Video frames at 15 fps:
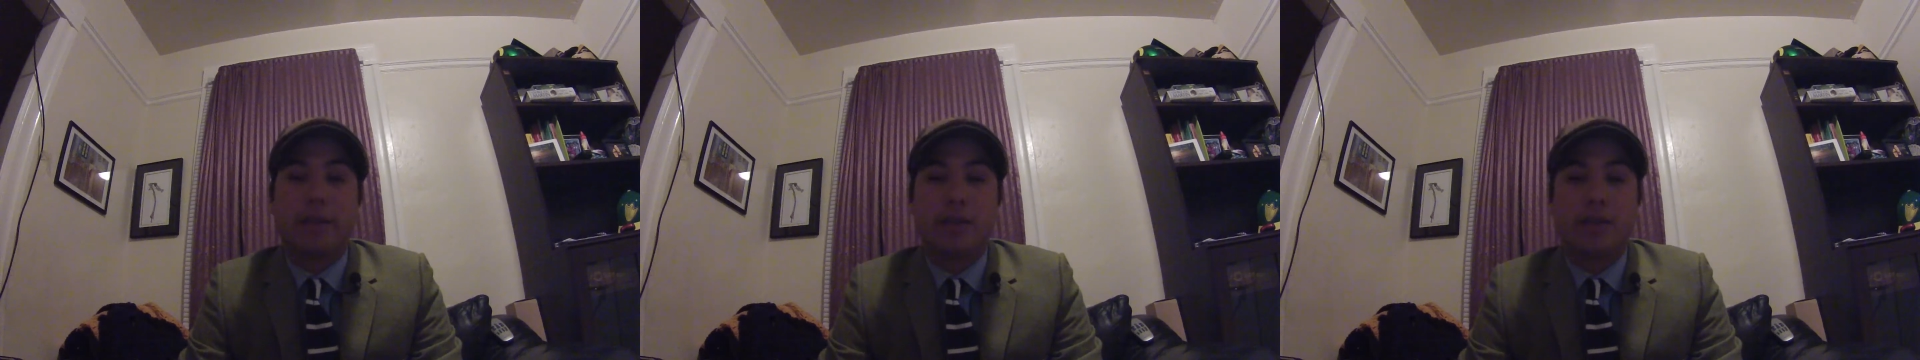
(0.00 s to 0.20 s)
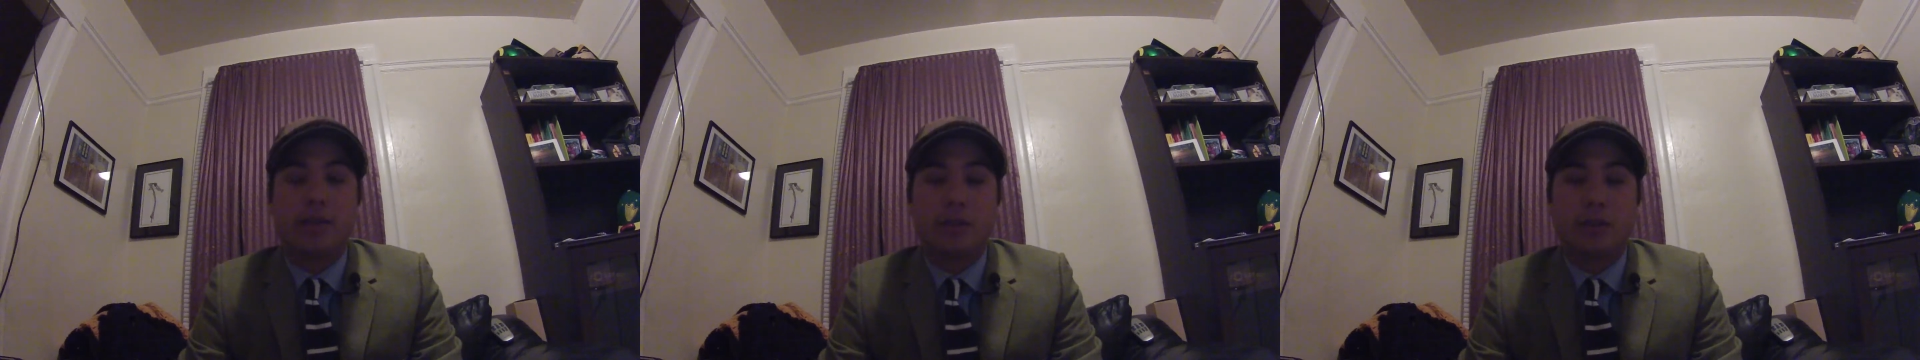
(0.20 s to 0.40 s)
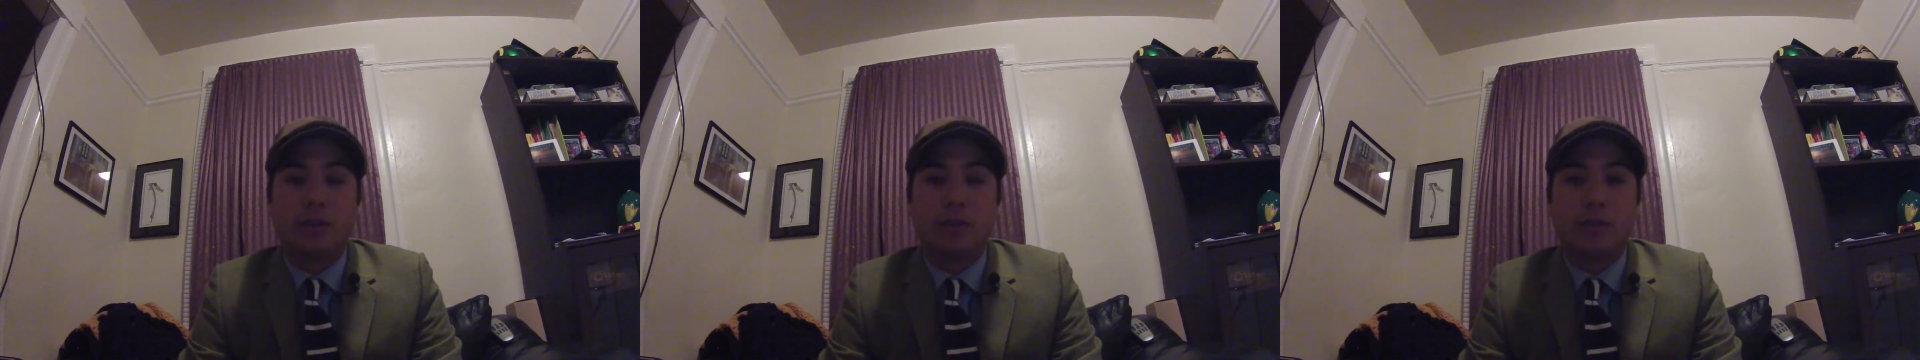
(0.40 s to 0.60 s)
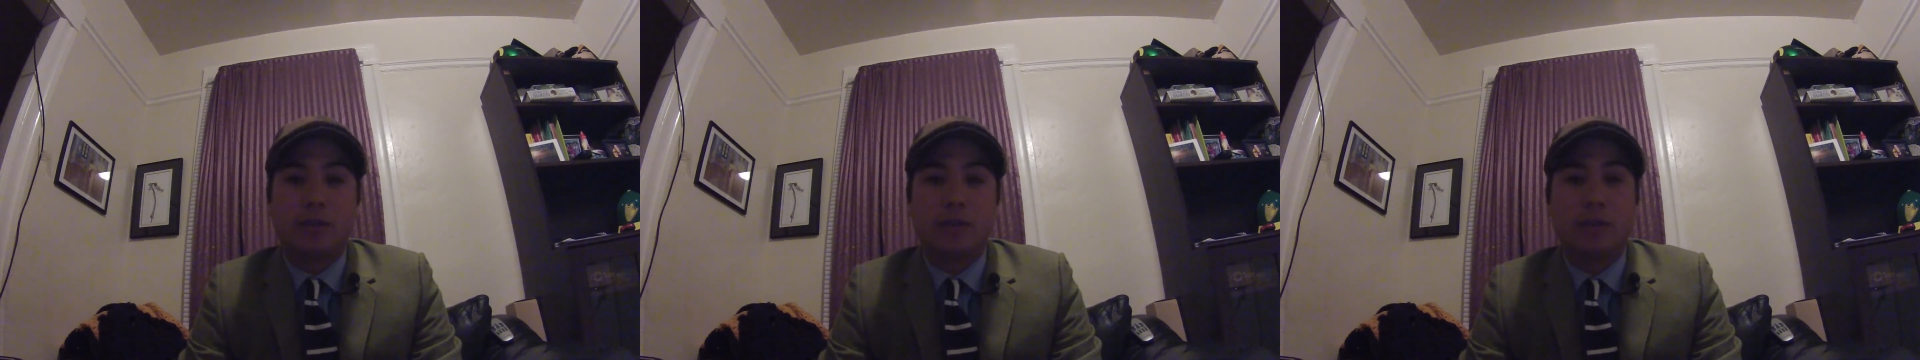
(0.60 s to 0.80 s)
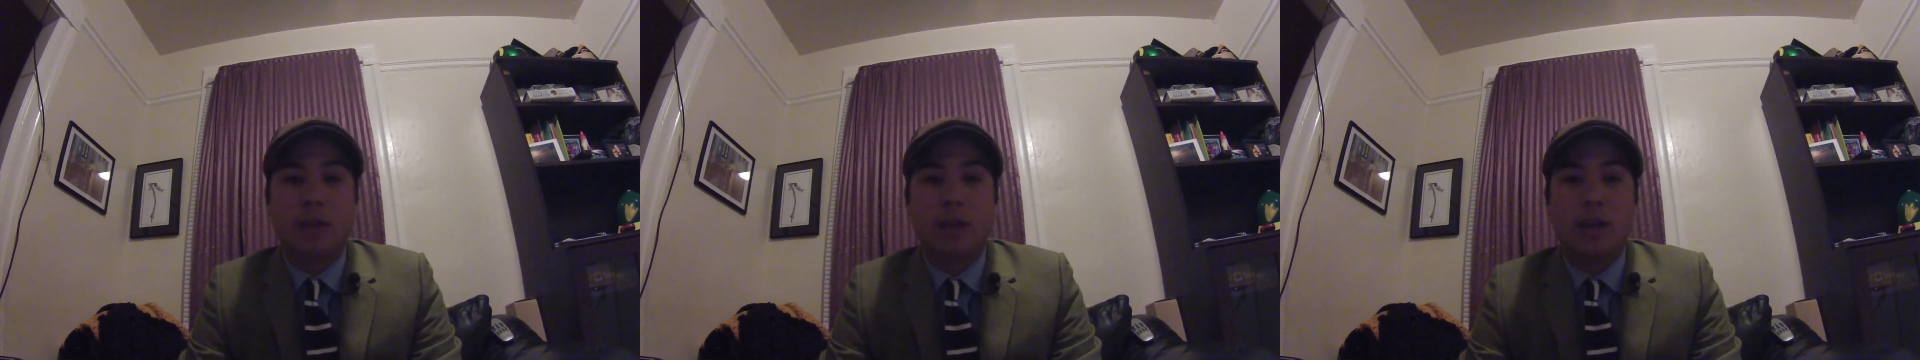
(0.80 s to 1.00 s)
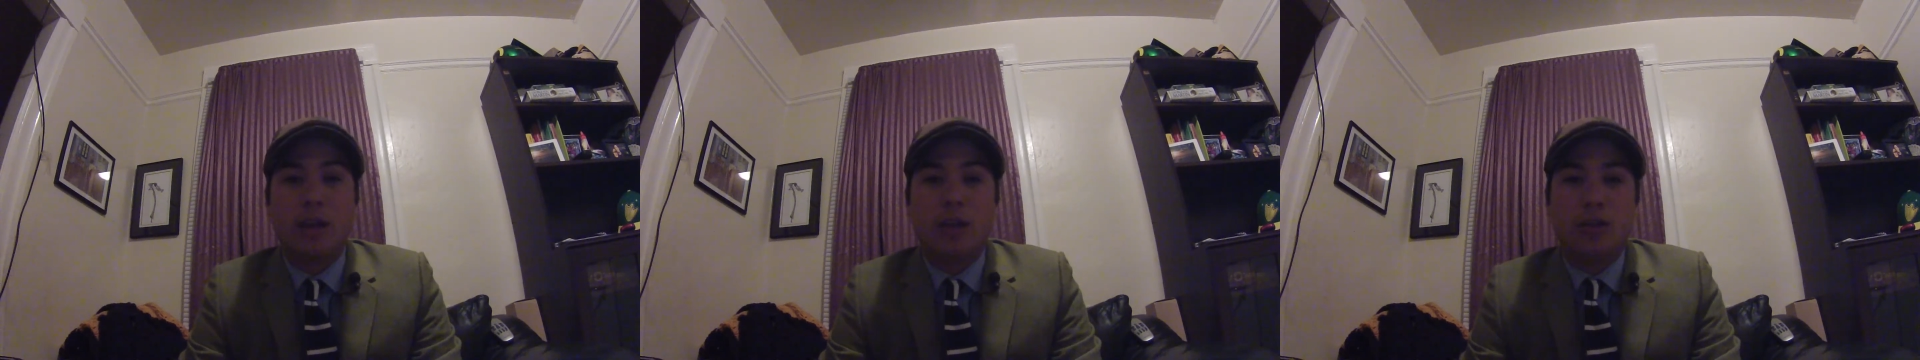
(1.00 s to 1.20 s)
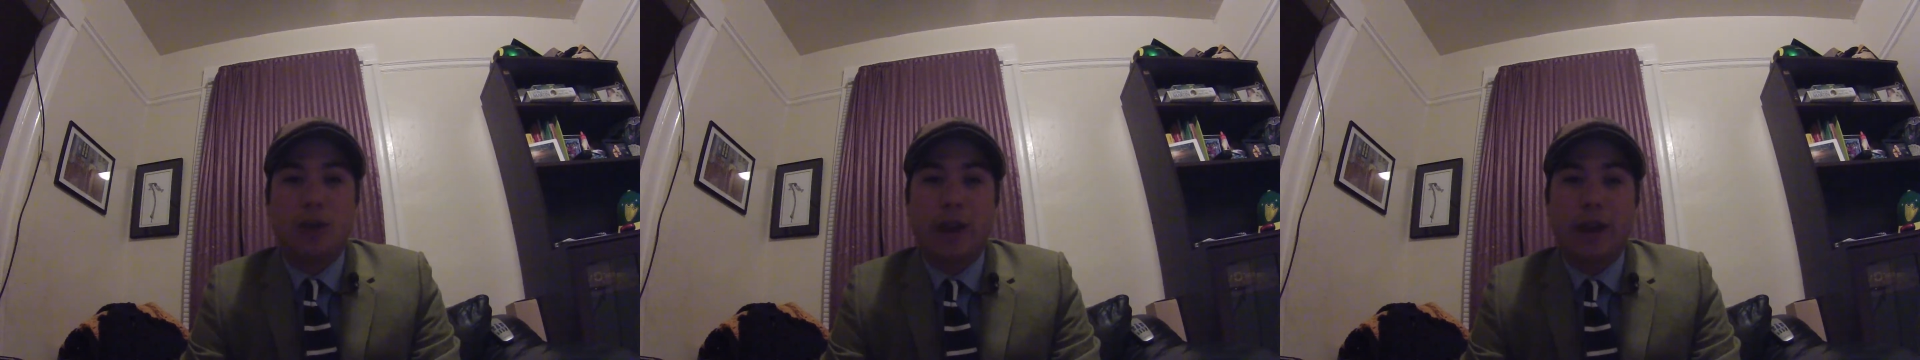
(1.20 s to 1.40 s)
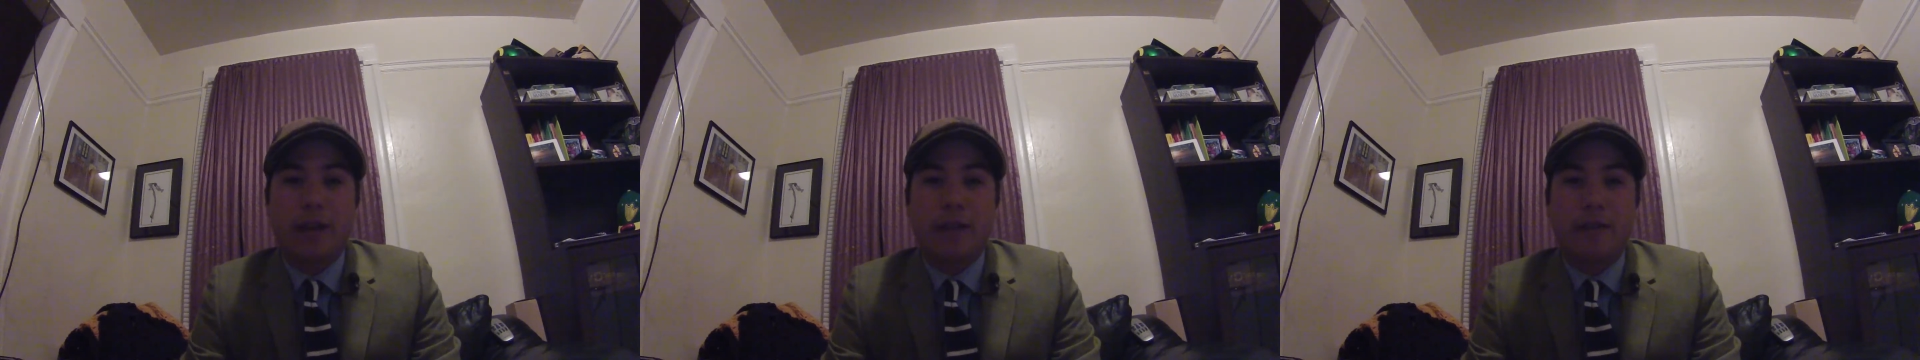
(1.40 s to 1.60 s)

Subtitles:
They're still sort of trying